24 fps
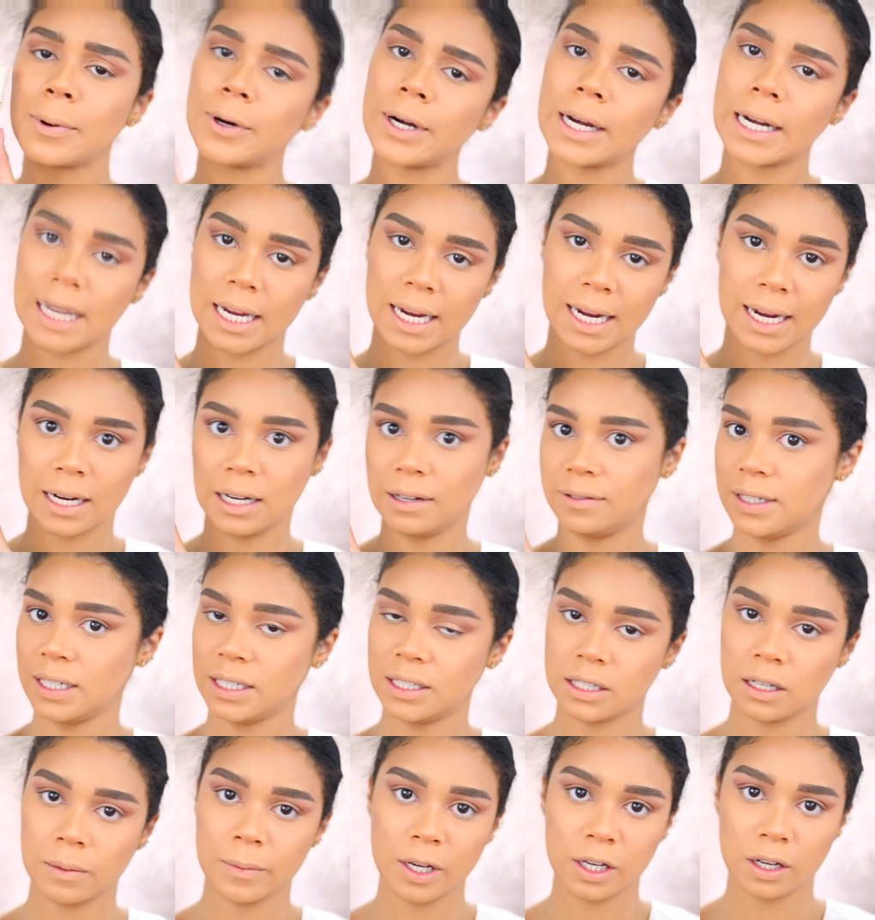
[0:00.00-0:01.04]
pretty and I've seen
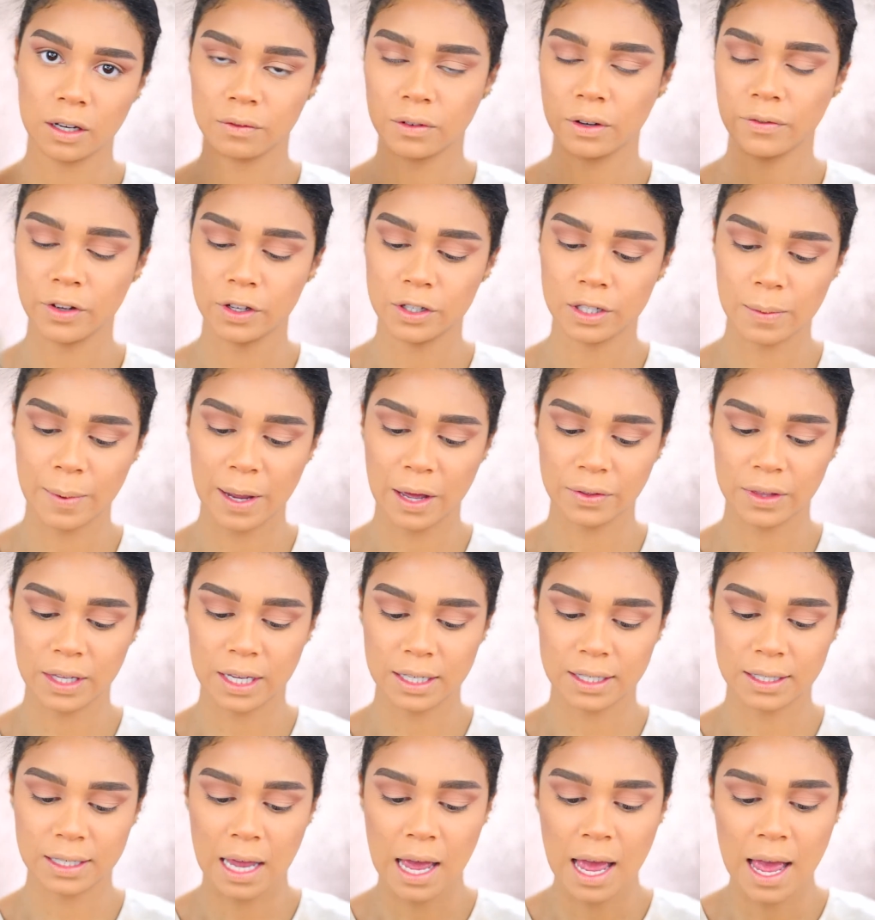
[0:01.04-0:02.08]
so many good reviews about
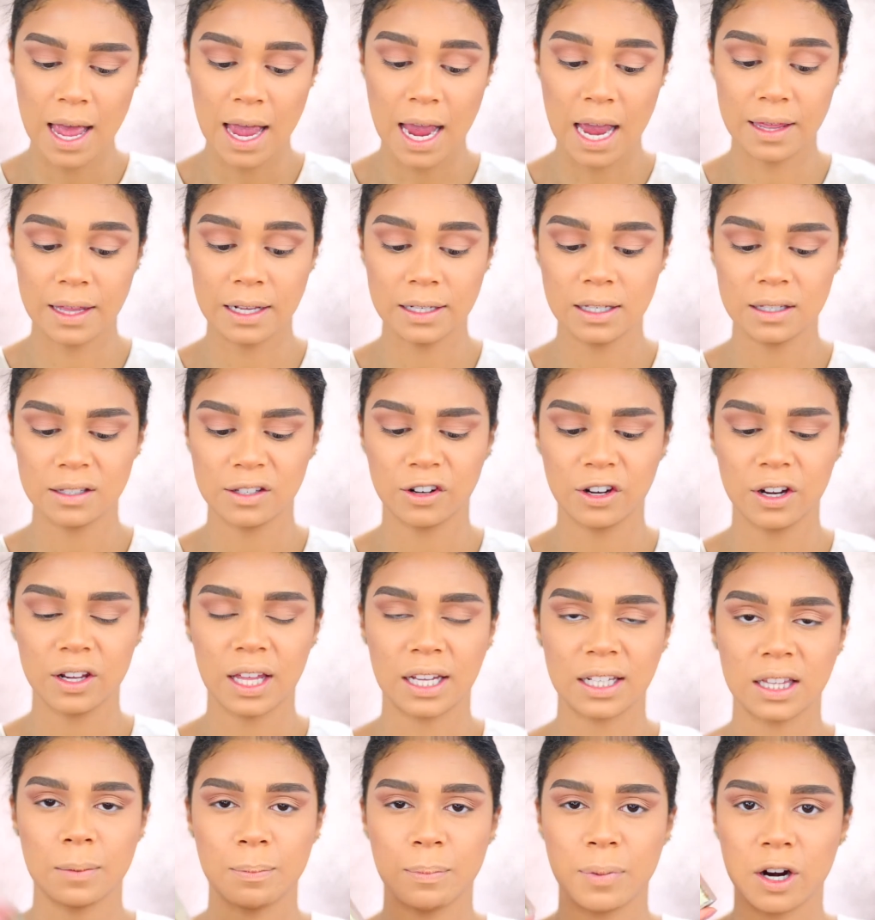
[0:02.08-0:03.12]
this. And this is literally
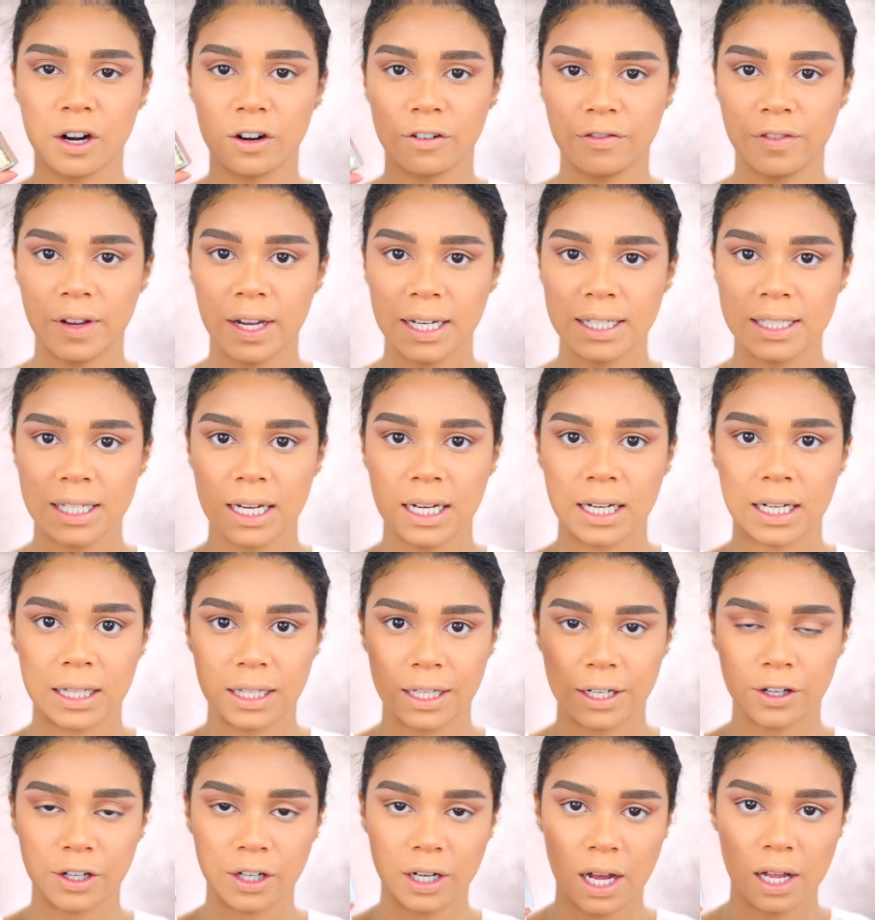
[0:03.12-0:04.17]
like the perfect
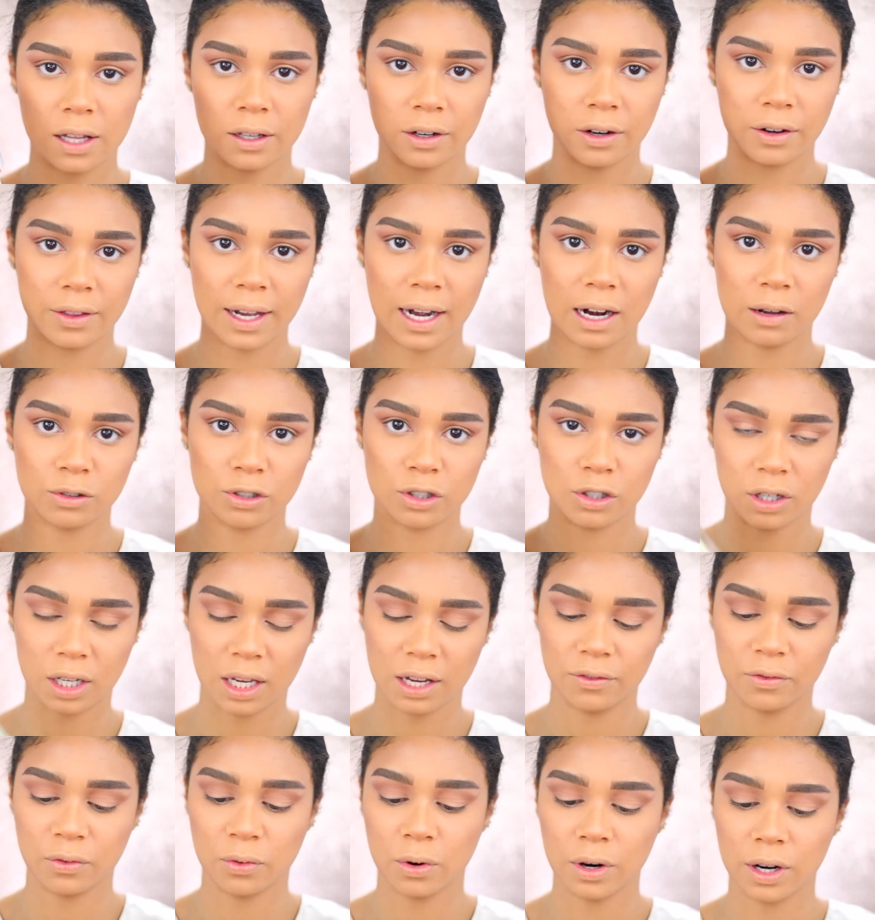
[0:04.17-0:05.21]
glitter color that I was
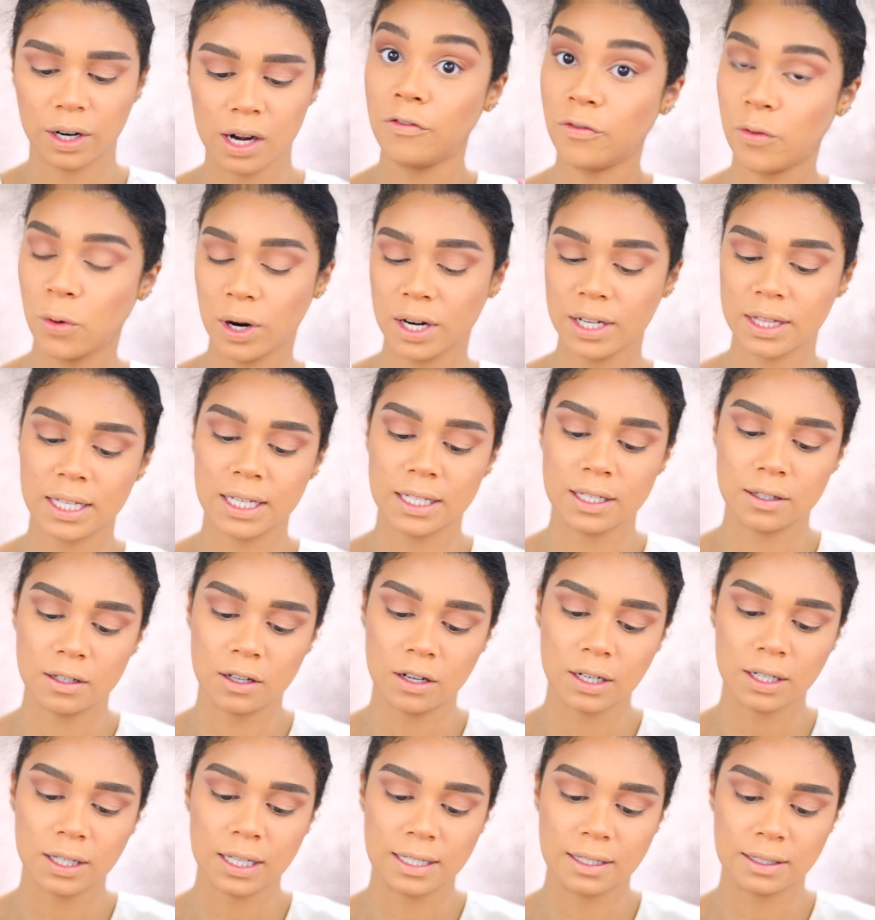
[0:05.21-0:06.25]
looking for this
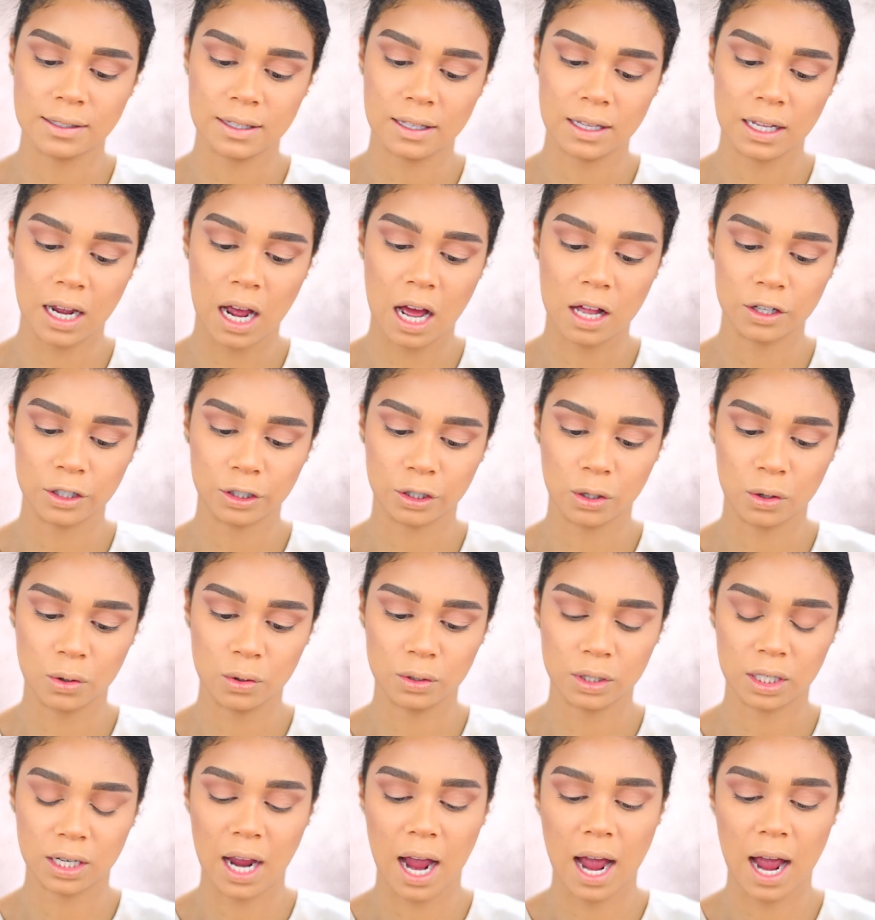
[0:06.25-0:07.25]
look. This is in the color Gold